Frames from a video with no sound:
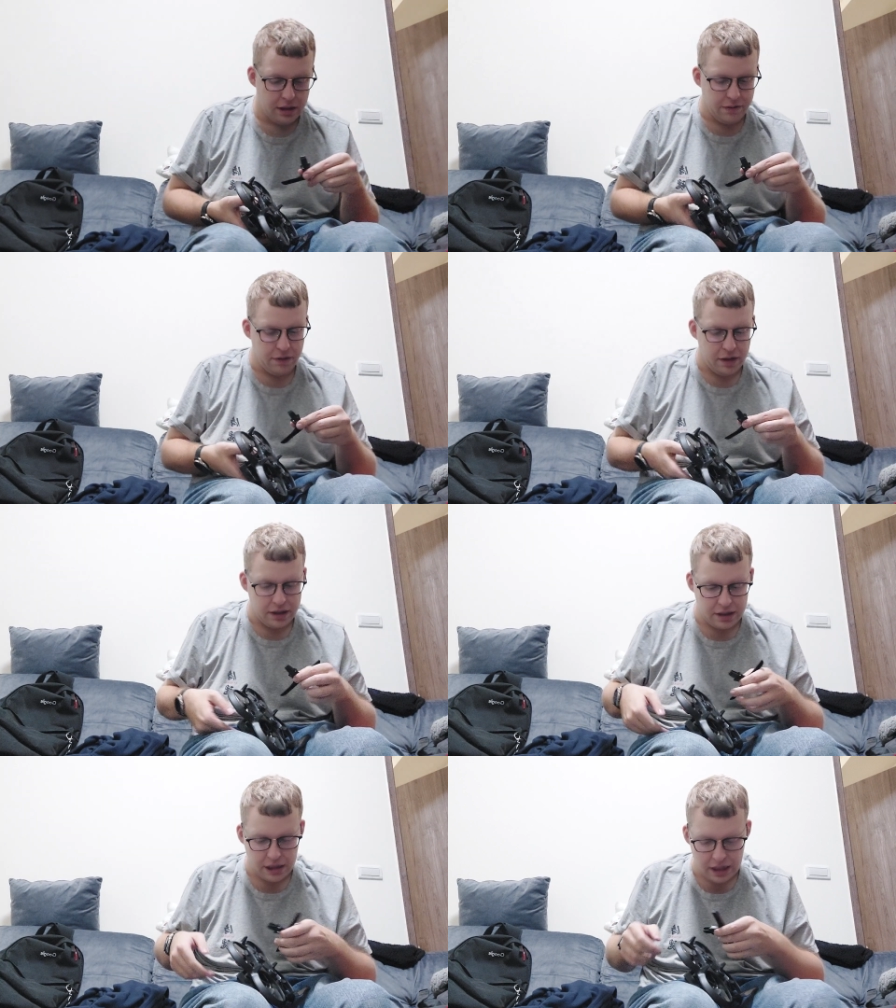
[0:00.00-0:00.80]
Give you
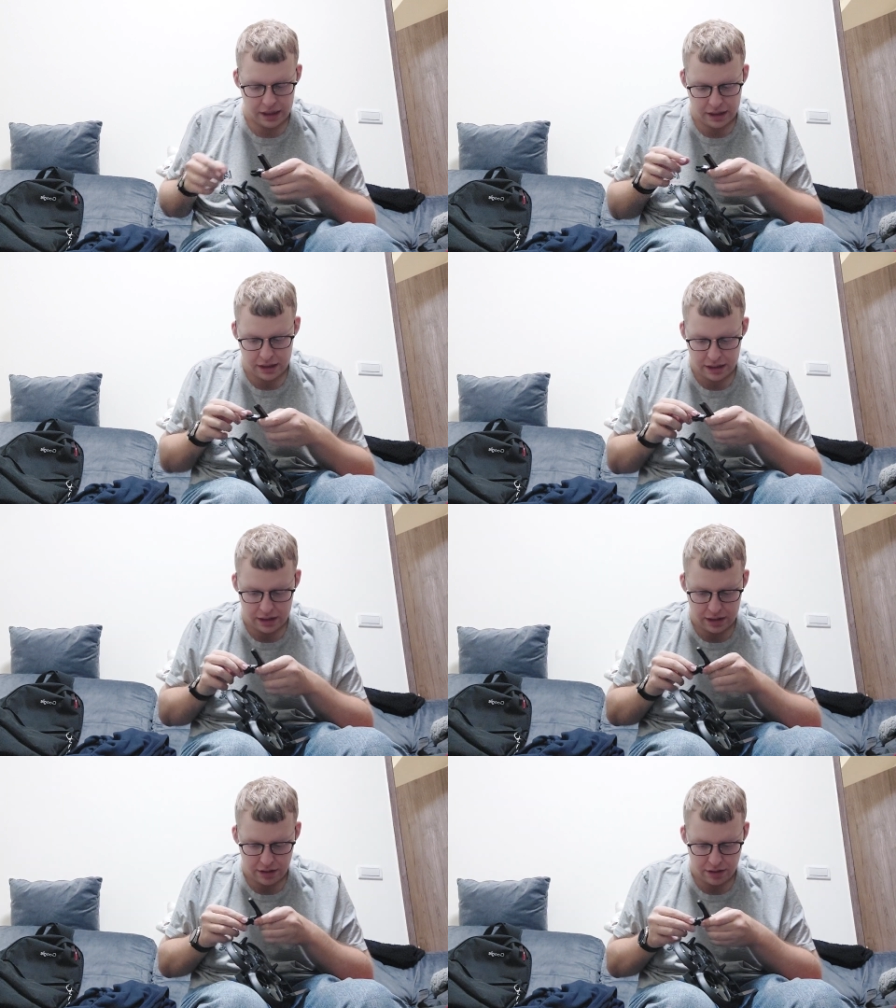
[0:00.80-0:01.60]
guys a nice
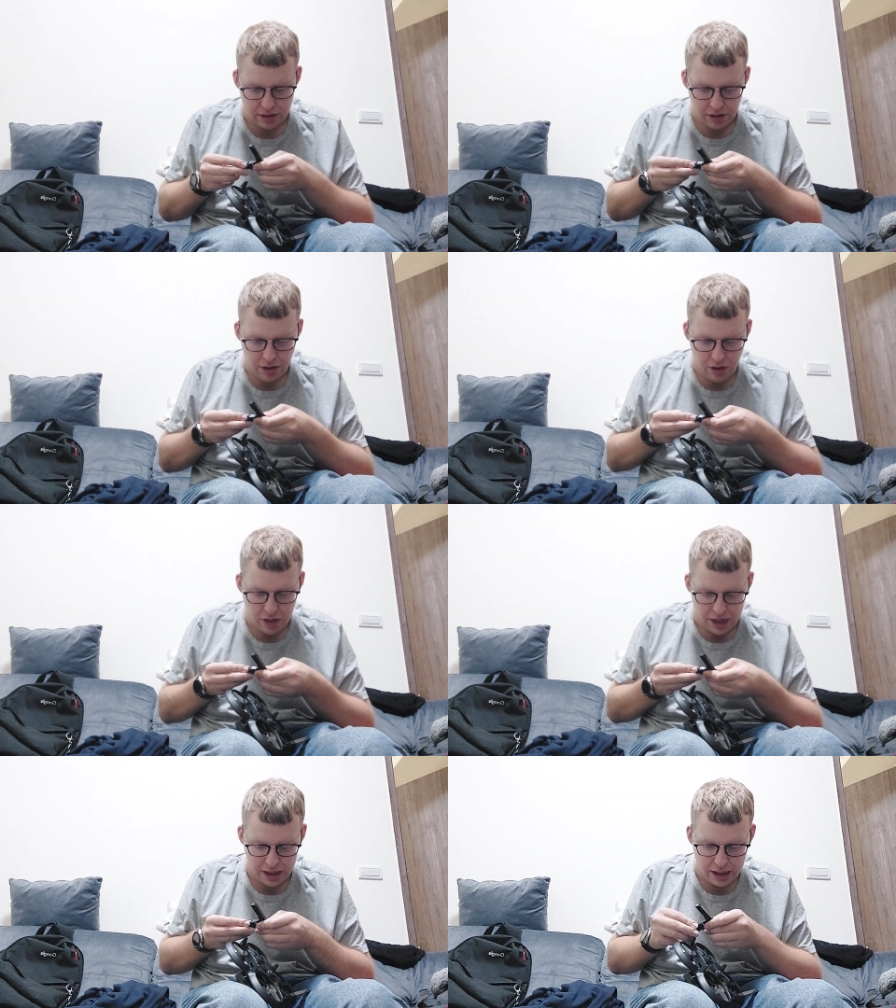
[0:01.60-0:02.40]
little
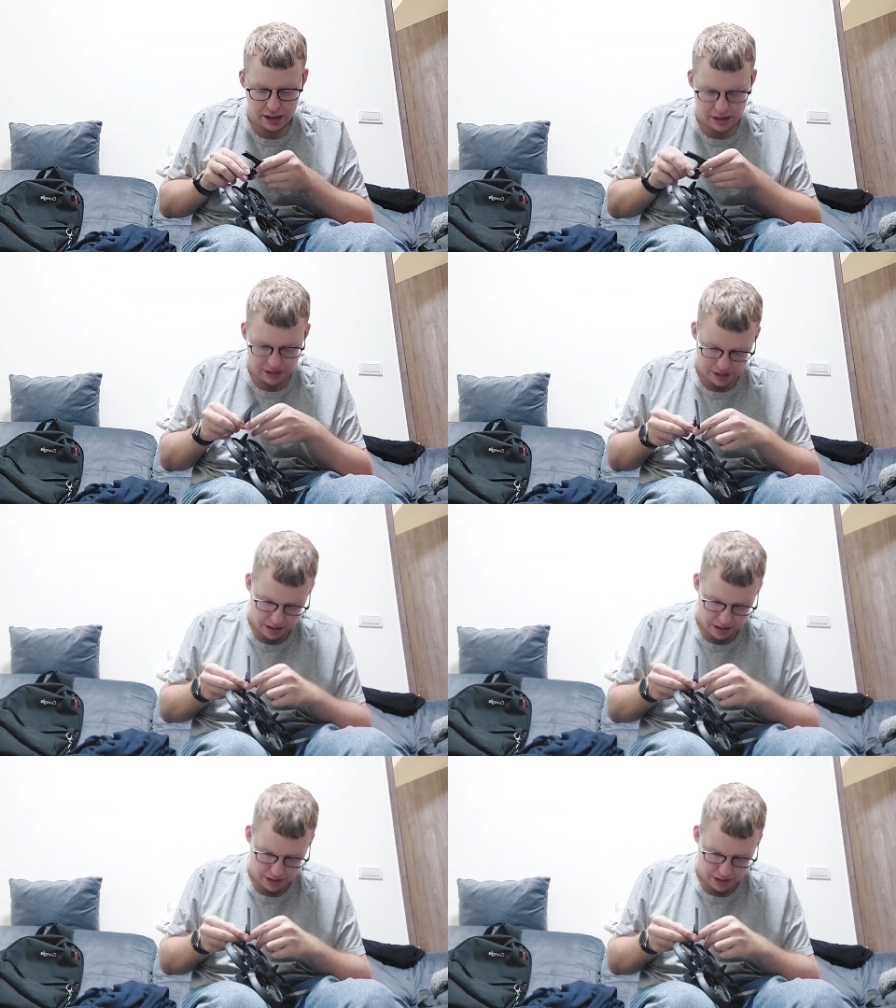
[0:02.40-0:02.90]
look at it.